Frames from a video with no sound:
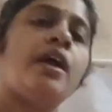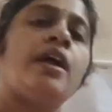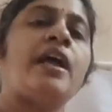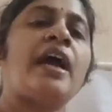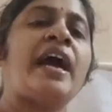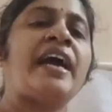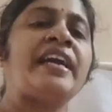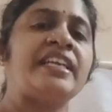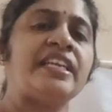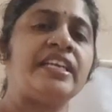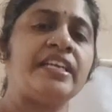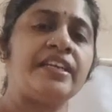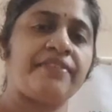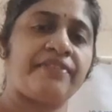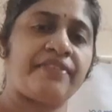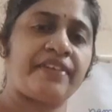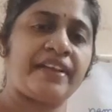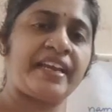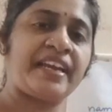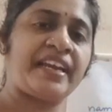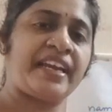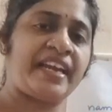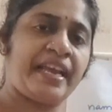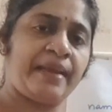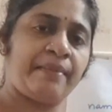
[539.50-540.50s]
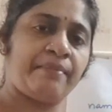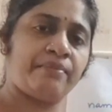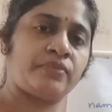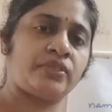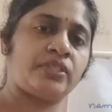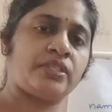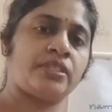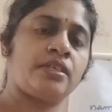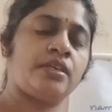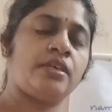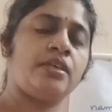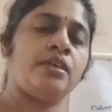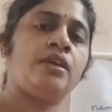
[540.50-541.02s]
identifier
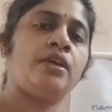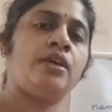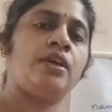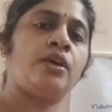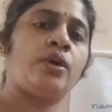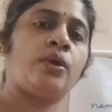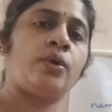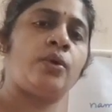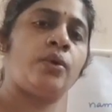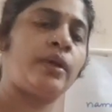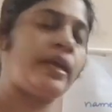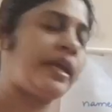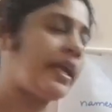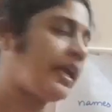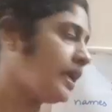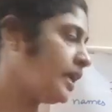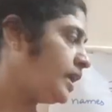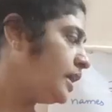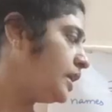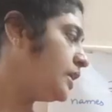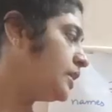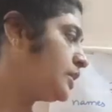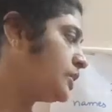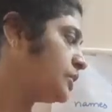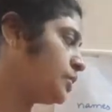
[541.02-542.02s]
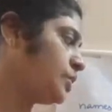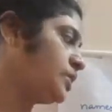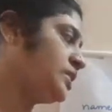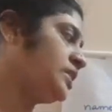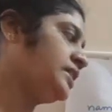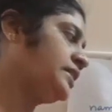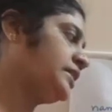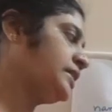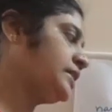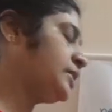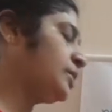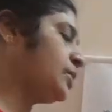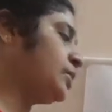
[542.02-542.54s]
names. Okay, so this
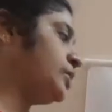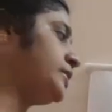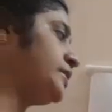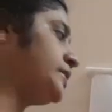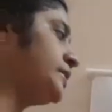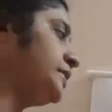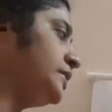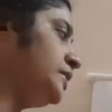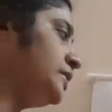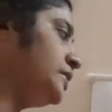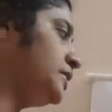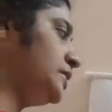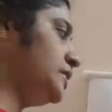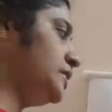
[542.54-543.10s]
is also